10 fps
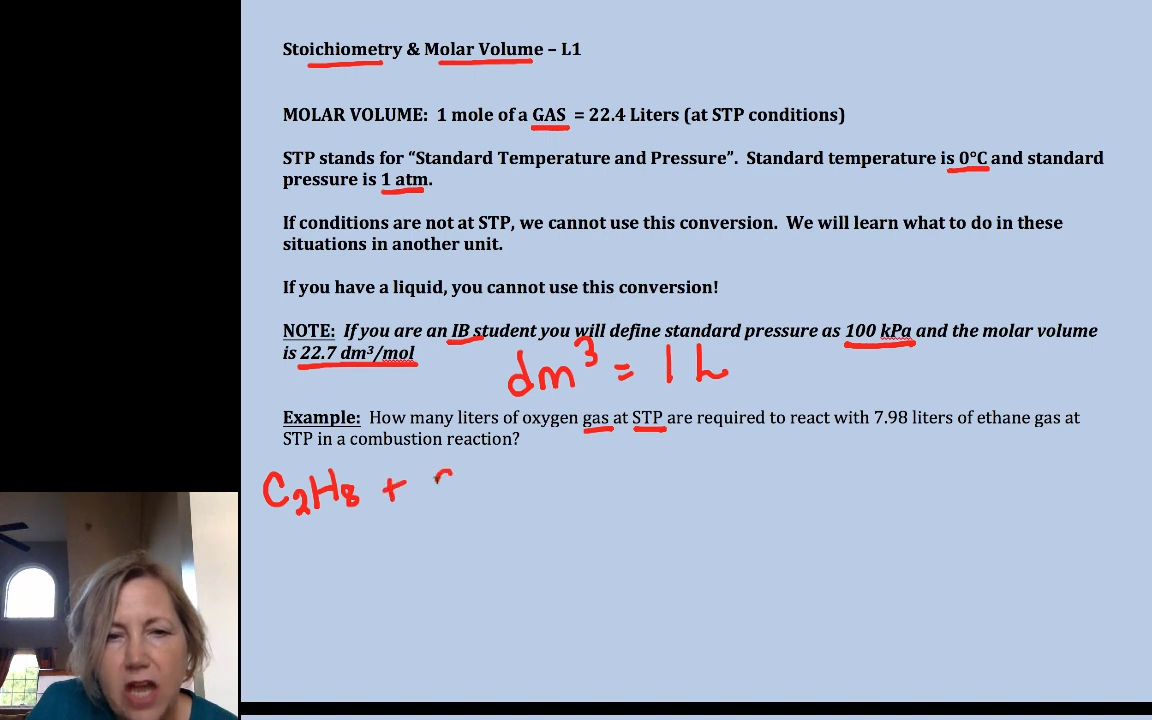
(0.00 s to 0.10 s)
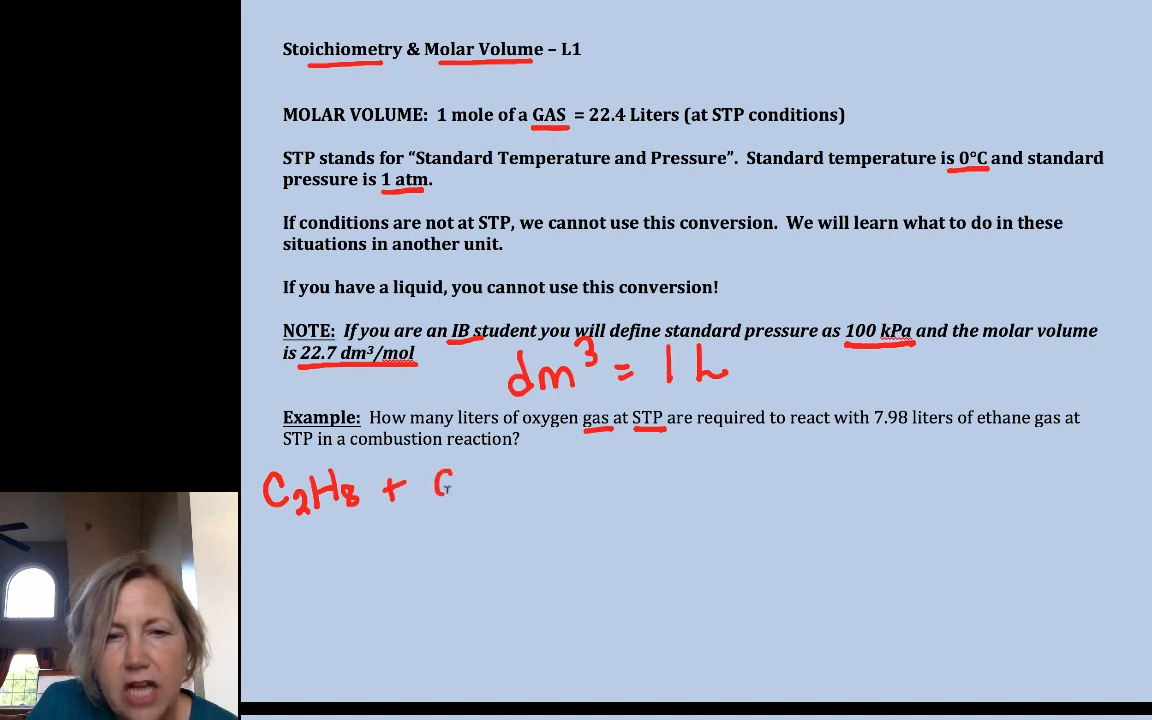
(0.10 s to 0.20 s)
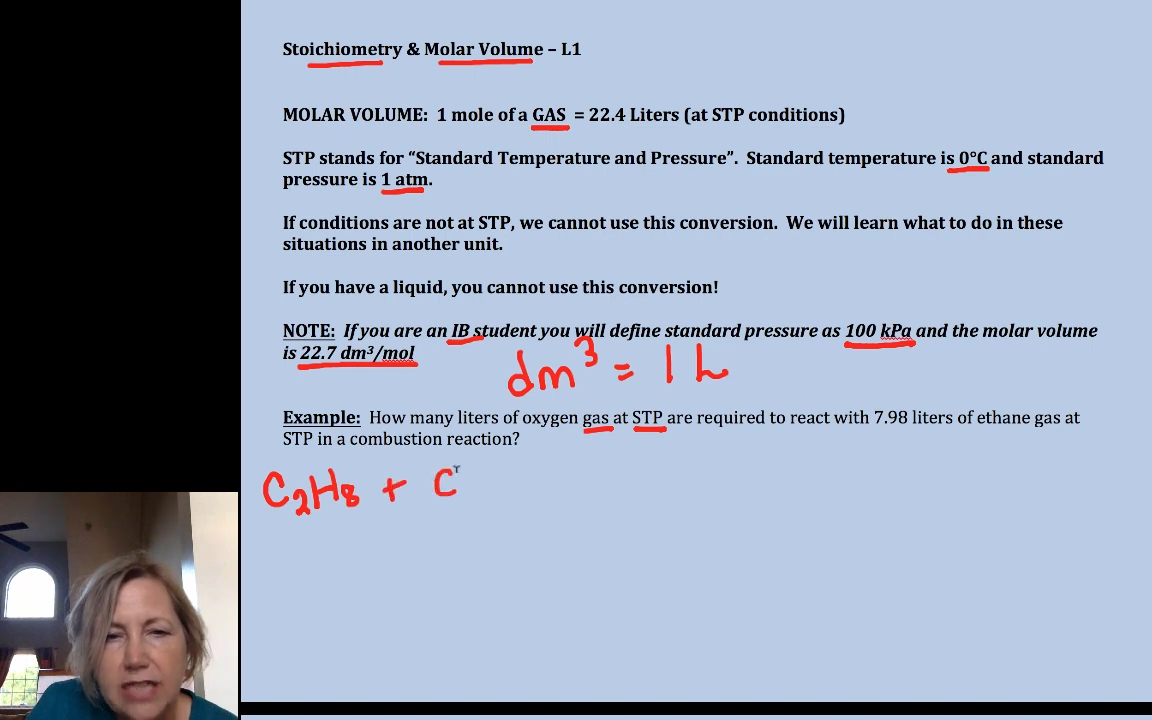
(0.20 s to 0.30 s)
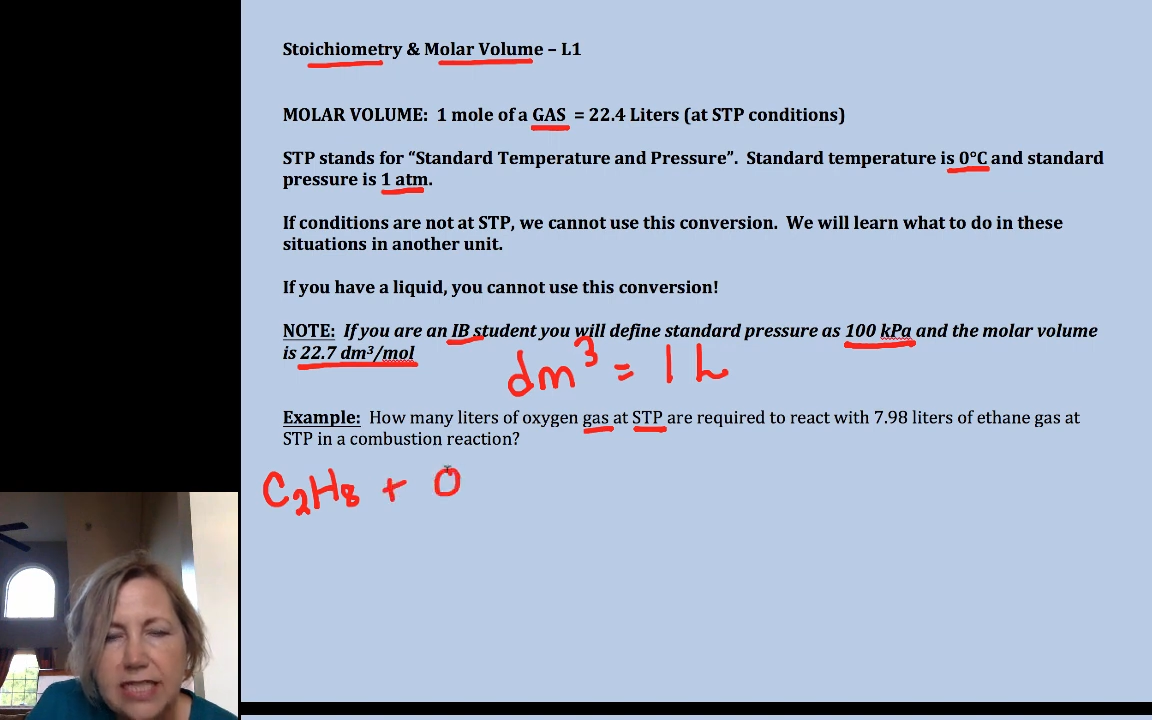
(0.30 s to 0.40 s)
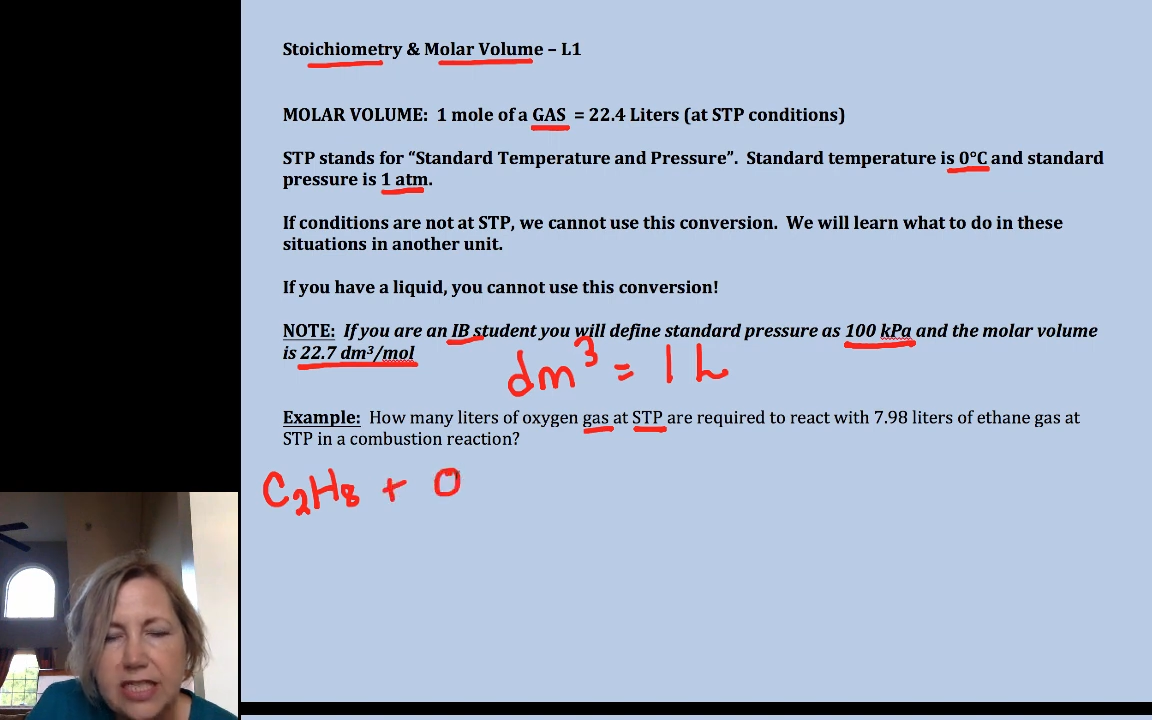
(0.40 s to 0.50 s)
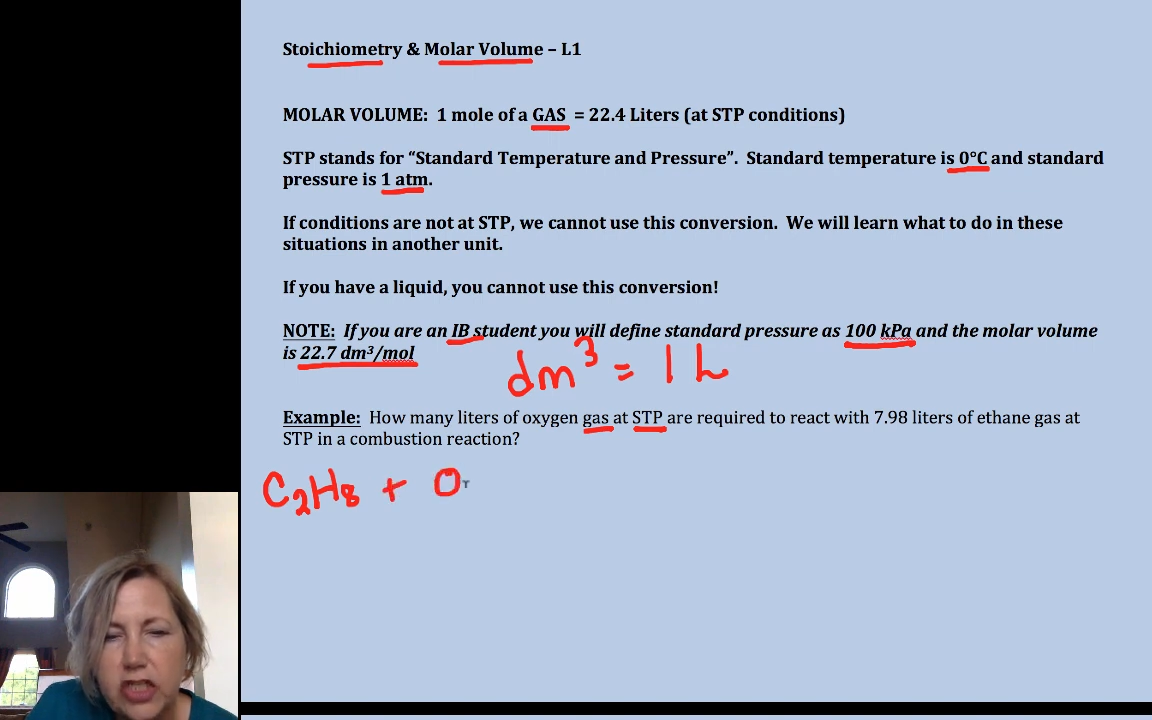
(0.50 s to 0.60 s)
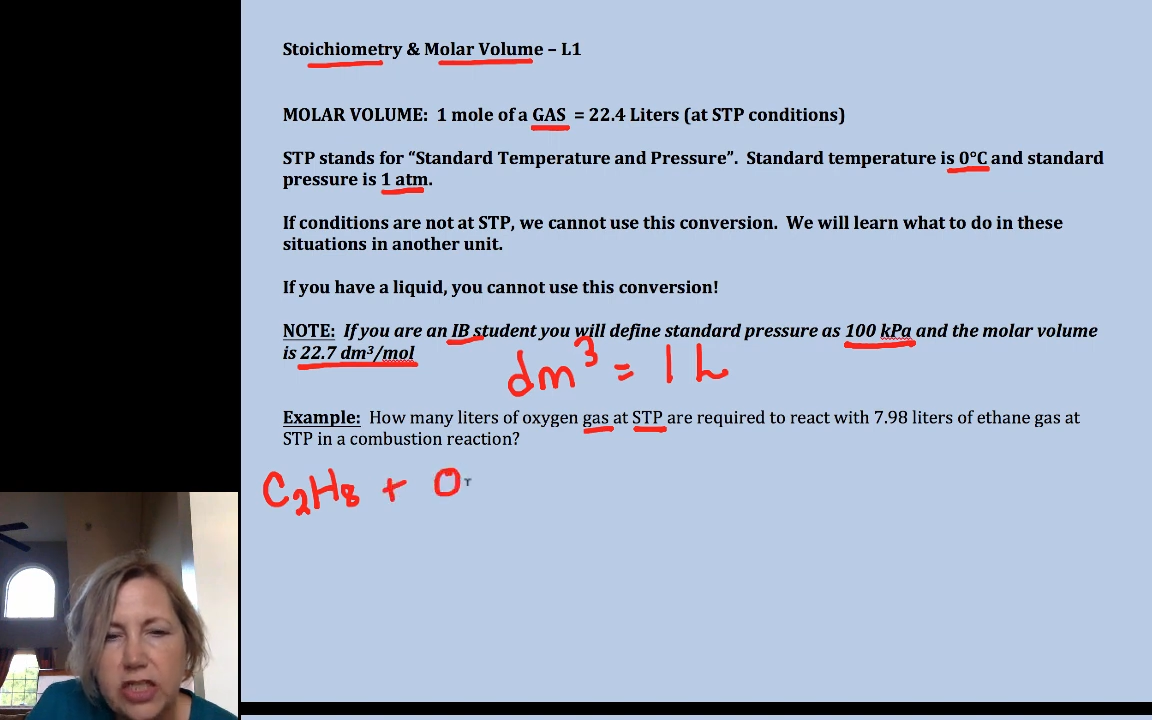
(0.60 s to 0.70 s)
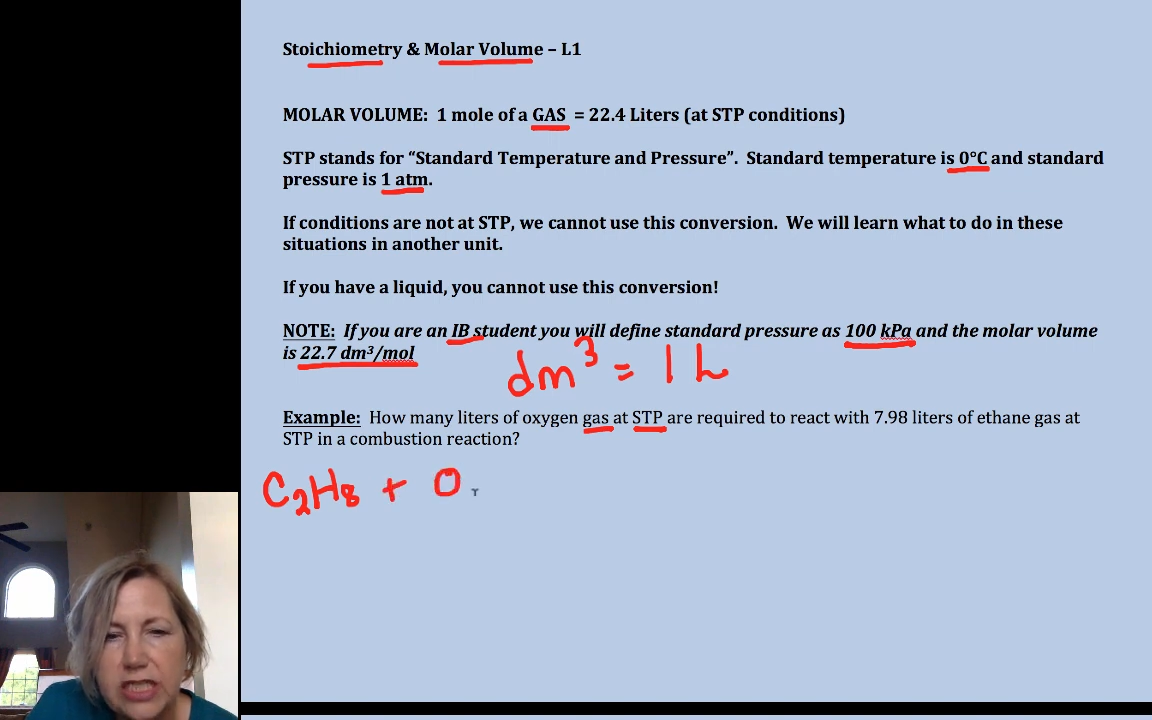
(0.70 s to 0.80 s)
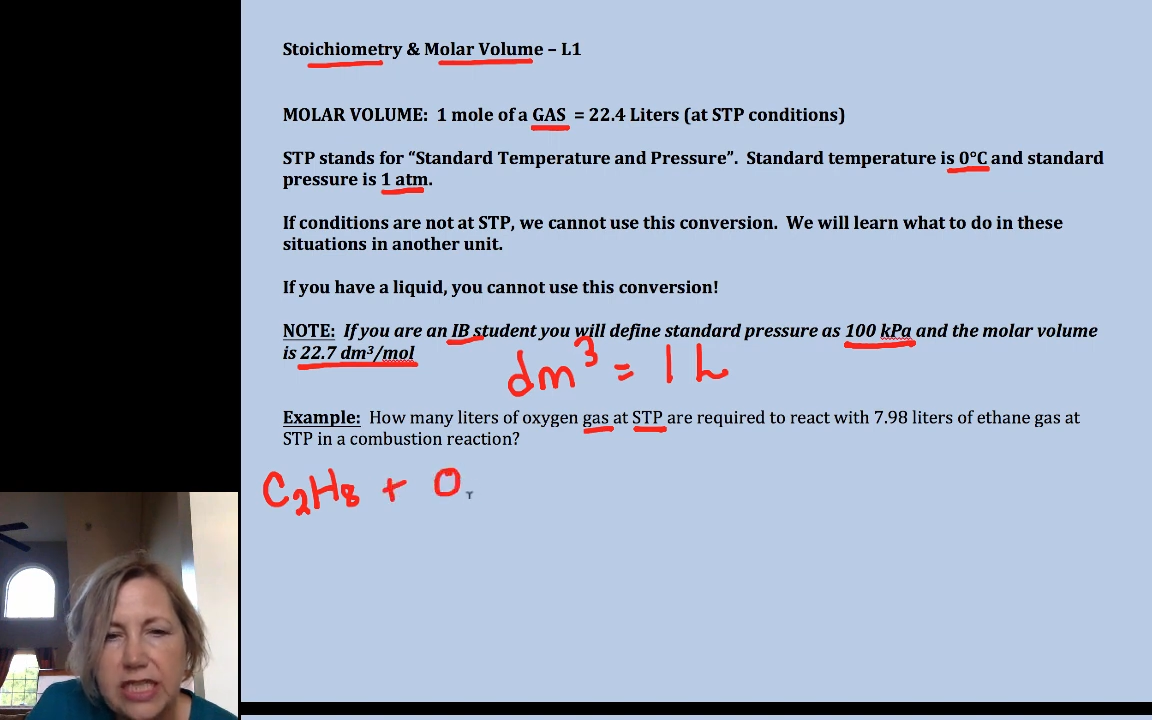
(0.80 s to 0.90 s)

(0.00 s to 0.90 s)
oxygen